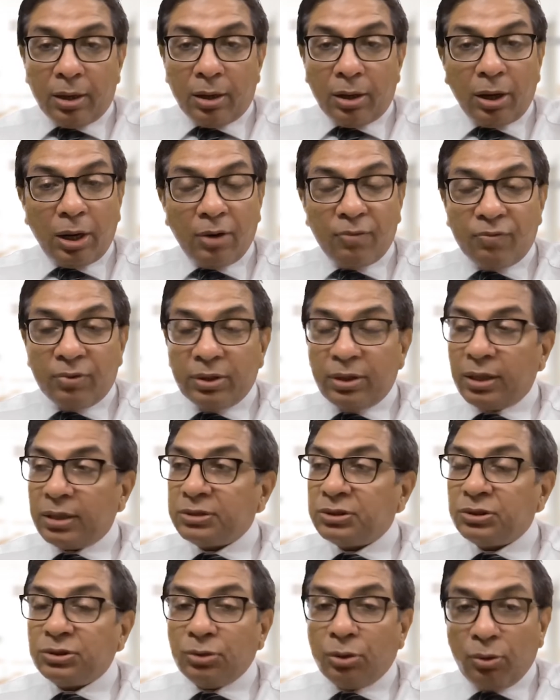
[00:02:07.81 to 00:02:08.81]
However, there are
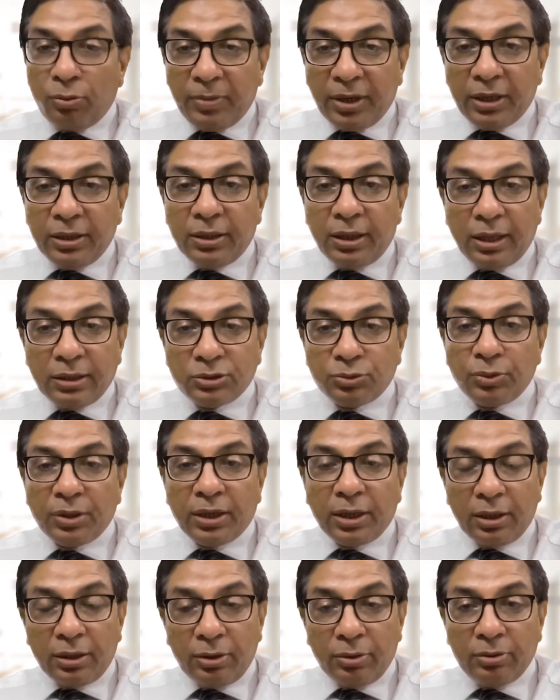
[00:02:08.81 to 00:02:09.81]
so many things we
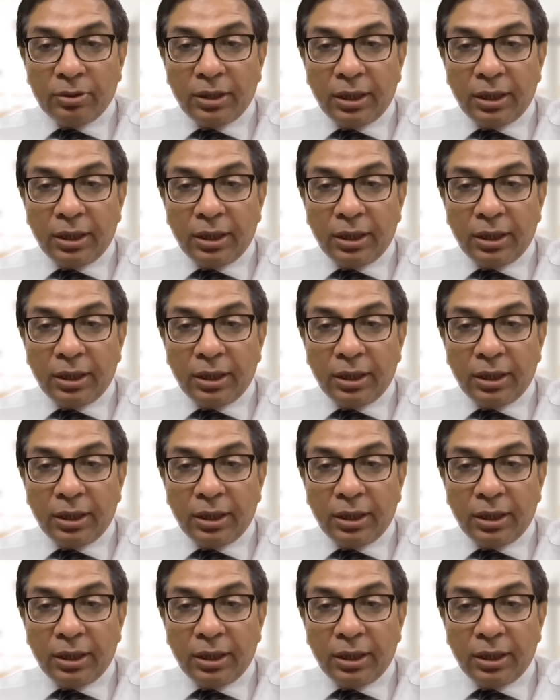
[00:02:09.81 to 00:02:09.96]
can do